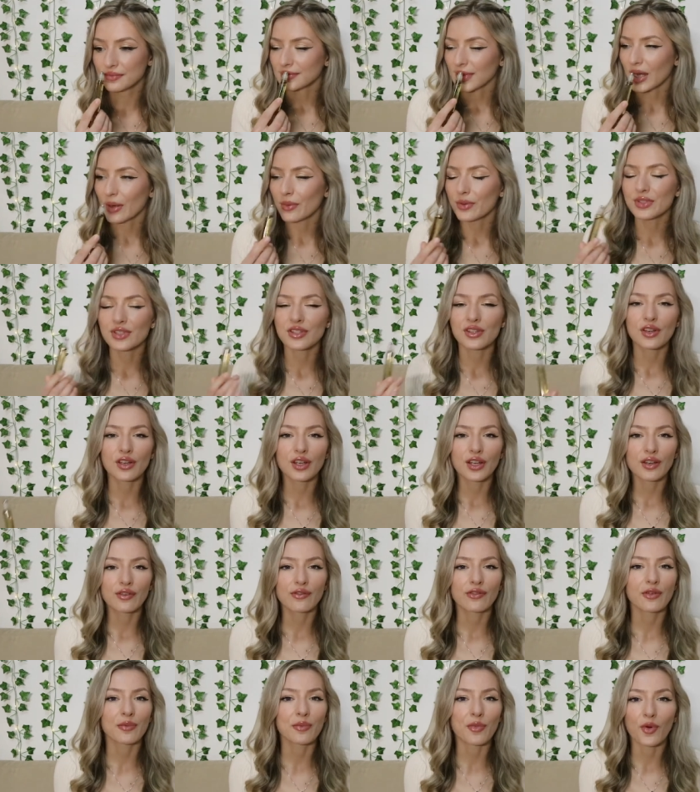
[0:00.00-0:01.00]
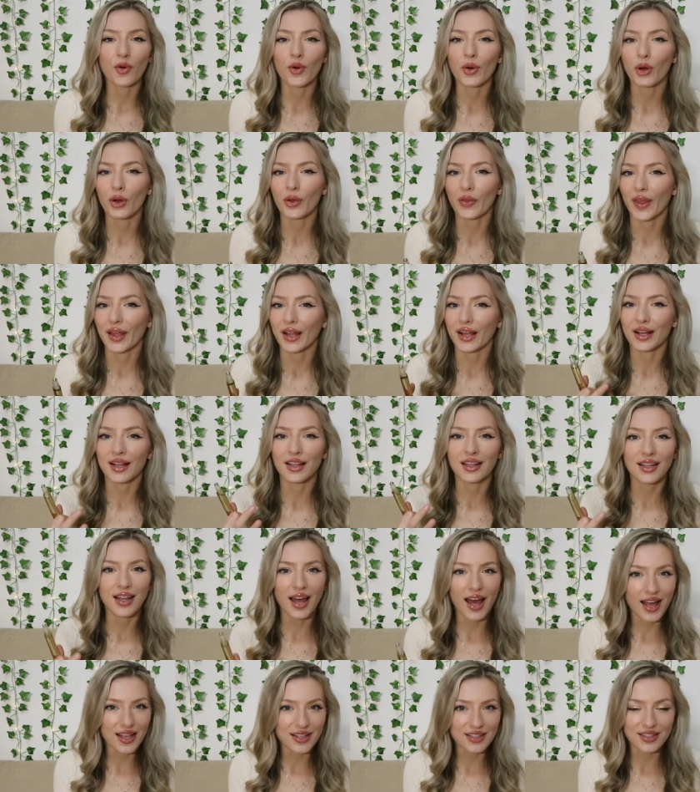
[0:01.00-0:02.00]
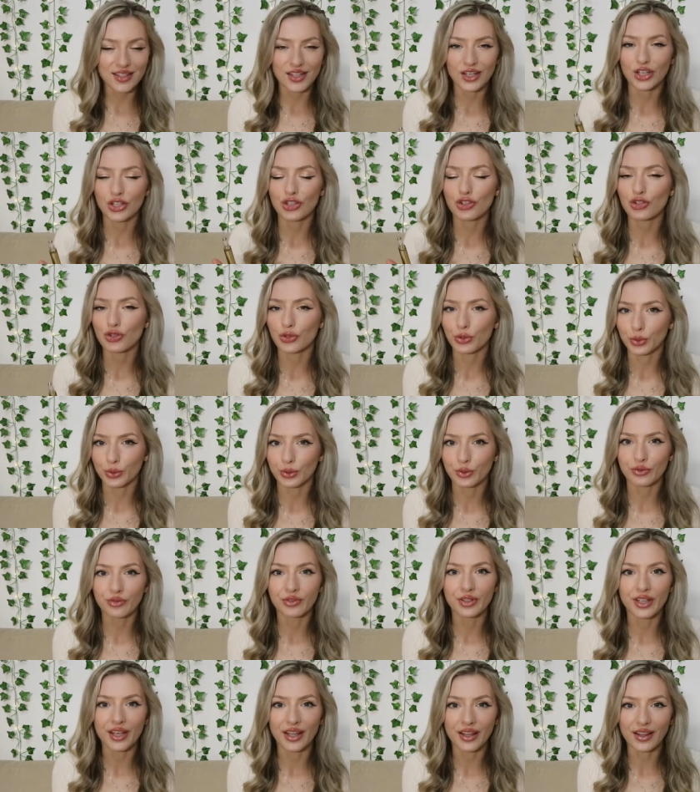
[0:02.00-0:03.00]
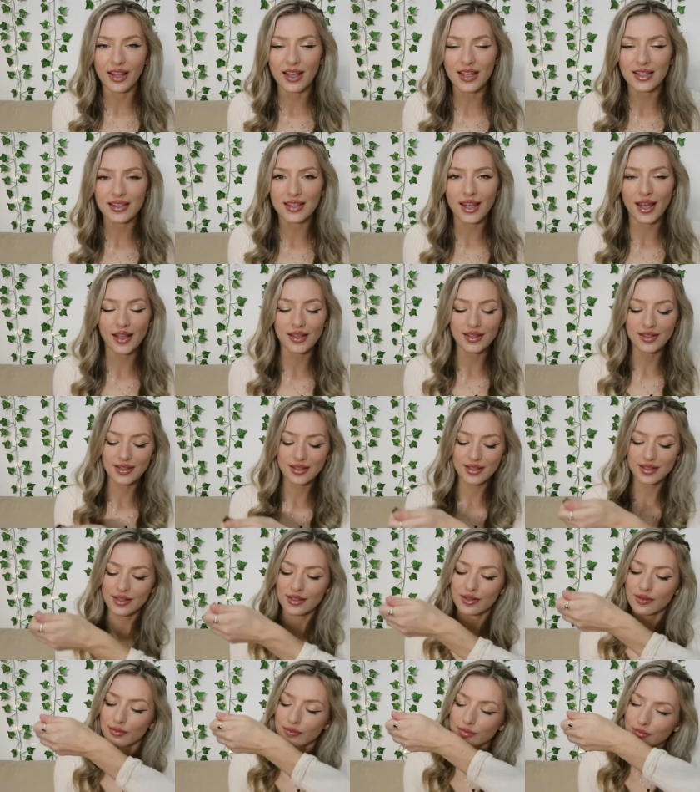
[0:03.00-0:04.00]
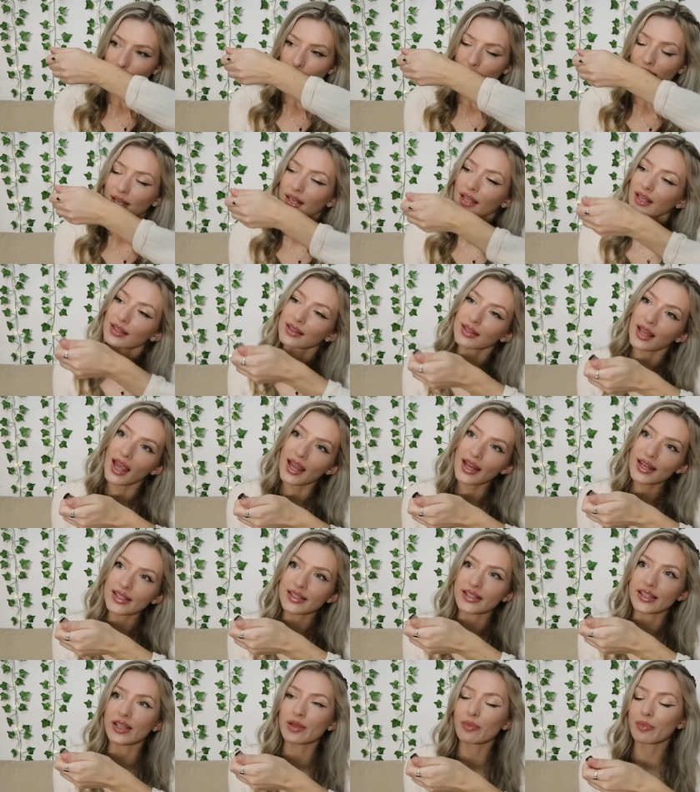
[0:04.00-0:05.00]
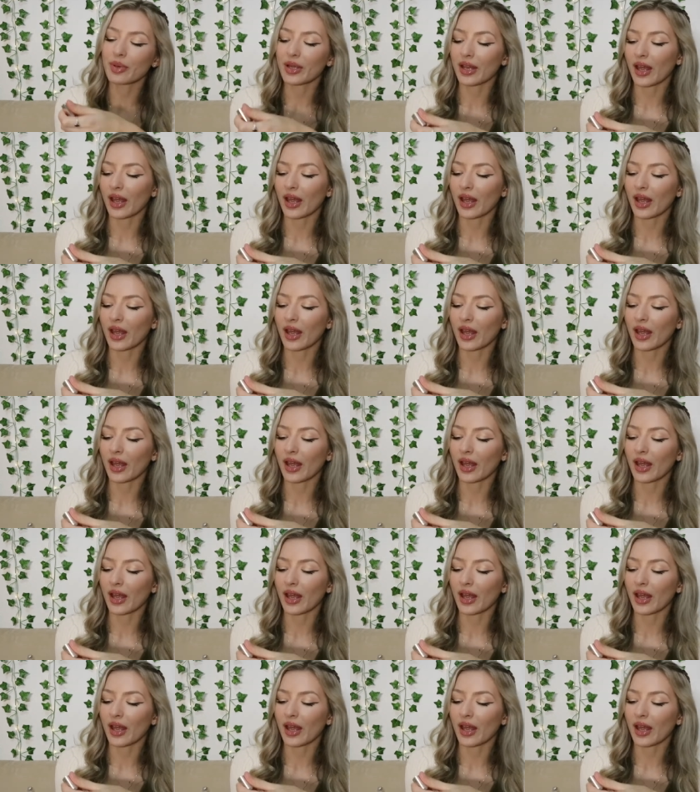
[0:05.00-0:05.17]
I was looking for more like classic true vanilla scents and I liked it,